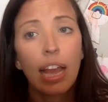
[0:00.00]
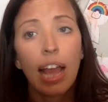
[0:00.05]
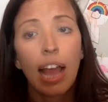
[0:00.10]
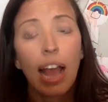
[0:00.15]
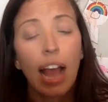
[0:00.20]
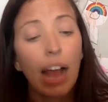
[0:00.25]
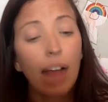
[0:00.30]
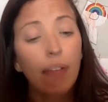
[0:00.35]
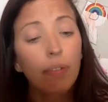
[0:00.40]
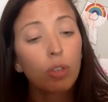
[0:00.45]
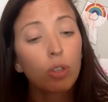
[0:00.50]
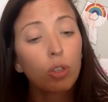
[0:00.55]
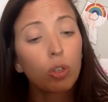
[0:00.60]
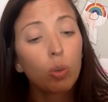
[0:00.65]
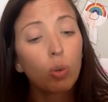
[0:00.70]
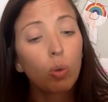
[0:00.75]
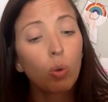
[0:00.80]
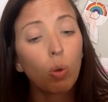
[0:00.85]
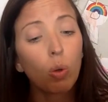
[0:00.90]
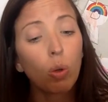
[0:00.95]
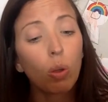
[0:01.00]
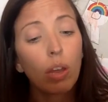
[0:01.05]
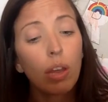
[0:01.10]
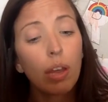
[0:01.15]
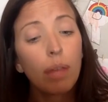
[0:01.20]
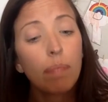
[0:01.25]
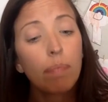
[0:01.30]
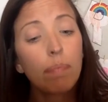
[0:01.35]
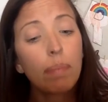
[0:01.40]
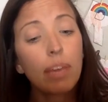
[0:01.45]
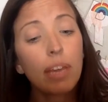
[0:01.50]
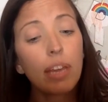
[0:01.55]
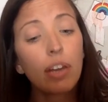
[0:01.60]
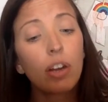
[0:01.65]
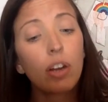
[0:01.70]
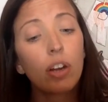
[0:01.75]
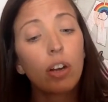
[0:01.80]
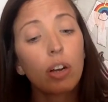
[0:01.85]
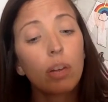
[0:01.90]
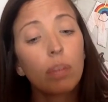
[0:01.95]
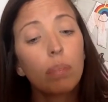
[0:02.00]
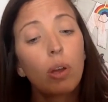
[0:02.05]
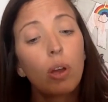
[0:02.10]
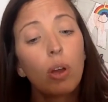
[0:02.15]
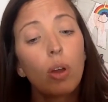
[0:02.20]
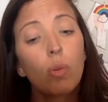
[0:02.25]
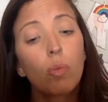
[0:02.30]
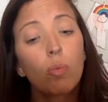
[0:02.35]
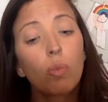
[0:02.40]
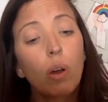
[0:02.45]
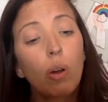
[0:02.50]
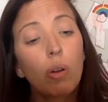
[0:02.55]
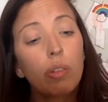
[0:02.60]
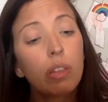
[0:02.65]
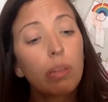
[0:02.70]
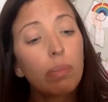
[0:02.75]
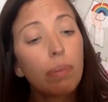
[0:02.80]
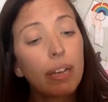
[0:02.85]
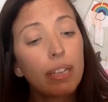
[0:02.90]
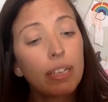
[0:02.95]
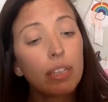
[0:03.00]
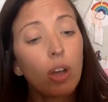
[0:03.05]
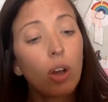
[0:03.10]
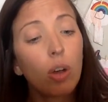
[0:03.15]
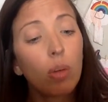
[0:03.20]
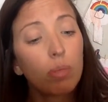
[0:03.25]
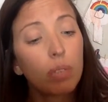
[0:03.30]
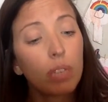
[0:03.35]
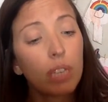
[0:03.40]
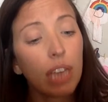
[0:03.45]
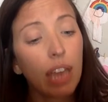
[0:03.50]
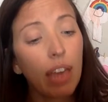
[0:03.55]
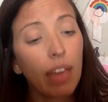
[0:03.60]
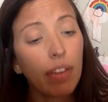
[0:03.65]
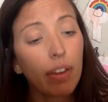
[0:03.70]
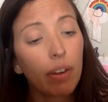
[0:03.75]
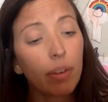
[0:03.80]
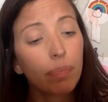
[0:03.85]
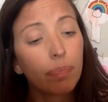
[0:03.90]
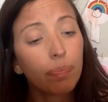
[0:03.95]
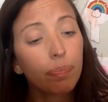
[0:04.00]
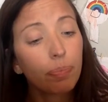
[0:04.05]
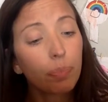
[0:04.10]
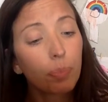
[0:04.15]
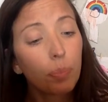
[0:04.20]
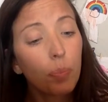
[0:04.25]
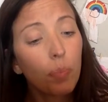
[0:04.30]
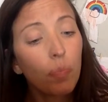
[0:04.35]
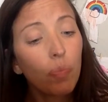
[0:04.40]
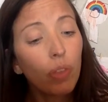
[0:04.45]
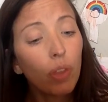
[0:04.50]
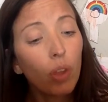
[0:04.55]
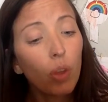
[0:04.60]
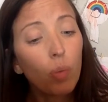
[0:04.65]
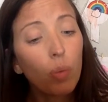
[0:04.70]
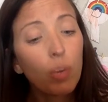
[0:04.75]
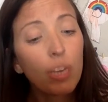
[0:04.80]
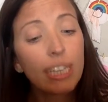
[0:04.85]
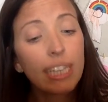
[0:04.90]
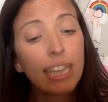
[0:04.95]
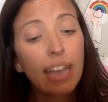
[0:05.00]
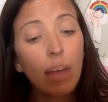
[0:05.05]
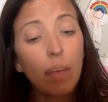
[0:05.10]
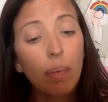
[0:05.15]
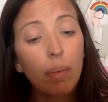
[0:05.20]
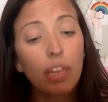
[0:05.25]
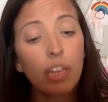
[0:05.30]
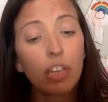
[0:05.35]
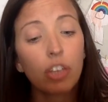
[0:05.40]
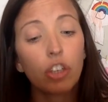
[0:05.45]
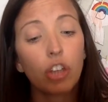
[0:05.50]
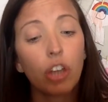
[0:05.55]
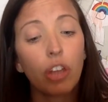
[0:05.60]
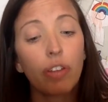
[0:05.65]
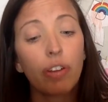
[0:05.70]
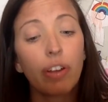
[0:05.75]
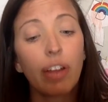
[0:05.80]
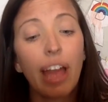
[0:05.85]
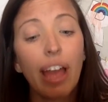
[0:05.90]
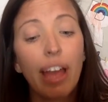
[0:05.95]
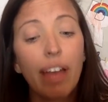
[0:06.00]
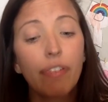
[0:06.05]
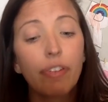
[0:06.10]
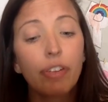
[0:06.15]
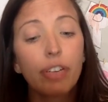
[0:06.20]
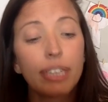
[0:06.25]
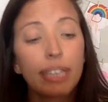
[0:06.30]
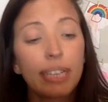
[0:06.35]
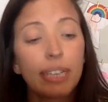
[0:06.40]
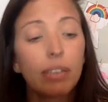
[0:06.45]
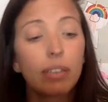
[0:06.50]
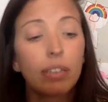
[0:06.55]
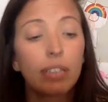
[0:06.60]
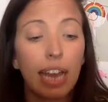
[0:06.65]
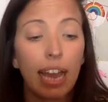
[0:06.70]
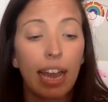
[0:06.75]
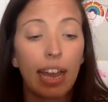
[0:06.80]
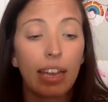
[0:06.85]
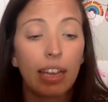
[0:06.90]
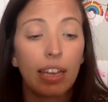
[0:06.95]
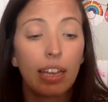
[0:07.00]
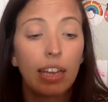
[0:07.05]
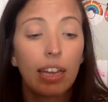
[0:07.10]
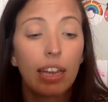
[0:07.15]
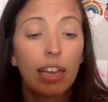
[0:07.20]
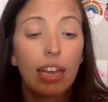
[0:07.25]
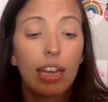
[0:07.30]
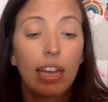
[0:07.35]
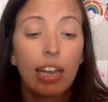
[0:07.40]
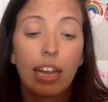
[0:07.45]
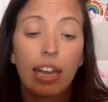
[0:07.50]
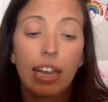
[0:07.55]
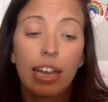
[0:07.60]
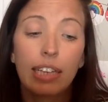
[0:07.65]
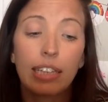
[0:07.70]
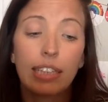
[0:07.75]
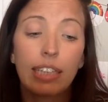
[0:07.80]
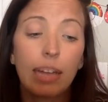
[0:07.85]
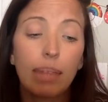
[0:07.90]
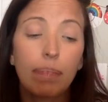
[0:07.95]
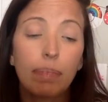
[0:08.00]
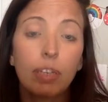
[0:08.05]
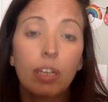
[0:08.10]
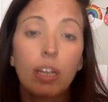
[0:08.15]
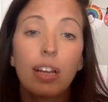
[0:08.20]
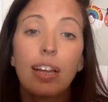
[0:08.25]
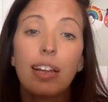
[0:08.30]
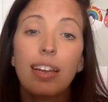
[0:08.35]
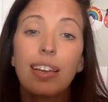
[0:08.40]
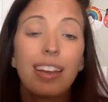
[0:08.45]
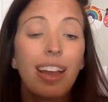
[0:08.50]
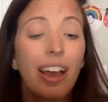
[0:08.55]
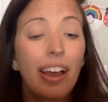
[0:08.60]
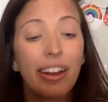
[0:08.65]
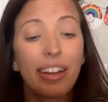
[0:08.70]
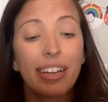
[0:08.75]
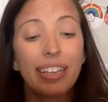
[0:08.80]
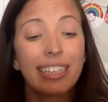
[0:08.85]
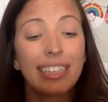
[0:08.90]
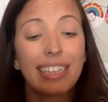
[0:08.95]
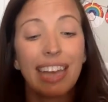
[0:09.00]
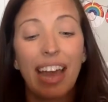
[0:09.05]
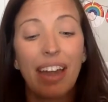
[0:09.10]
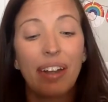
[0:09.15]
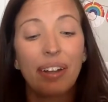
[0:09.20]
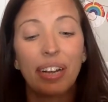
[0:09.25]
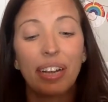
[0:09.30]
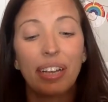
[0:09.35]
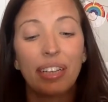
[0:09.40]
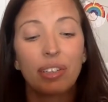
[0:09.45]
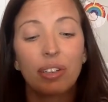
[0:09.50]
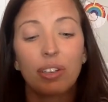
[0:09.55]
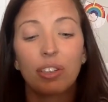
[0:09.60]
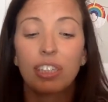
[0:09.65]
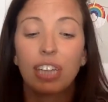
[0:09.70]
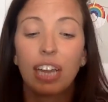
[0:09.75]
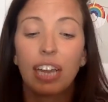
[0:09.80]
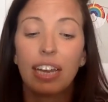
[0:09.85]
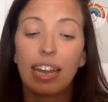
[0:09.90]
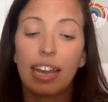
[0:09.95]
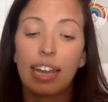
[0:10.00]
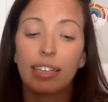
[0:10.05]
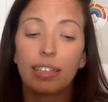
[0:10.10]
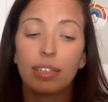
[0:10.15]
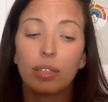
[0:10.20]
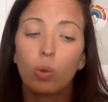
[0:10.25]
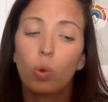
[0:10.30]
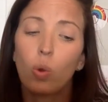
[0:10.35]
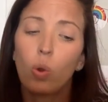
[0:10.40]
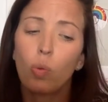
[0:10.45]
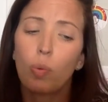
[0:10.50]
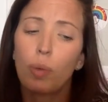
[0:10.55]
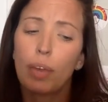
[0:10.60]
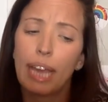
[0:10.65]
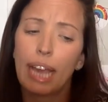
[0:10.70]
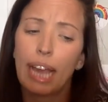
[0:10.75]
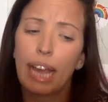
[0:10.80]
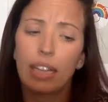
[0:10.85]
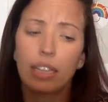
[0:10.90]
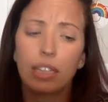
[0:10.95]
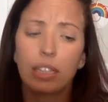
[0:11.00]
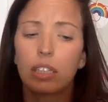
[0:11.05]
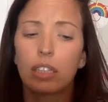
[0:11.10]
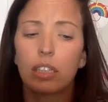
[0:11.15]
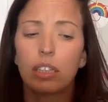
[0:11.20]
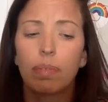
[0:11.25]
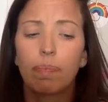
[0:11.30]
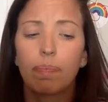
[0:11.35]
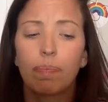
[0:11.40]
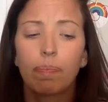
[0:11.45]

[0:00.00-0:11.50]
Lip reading: After school, me and Herb rode the bus home together. We sat with each other every single day, except not on Saturdays or Sundays or weekends.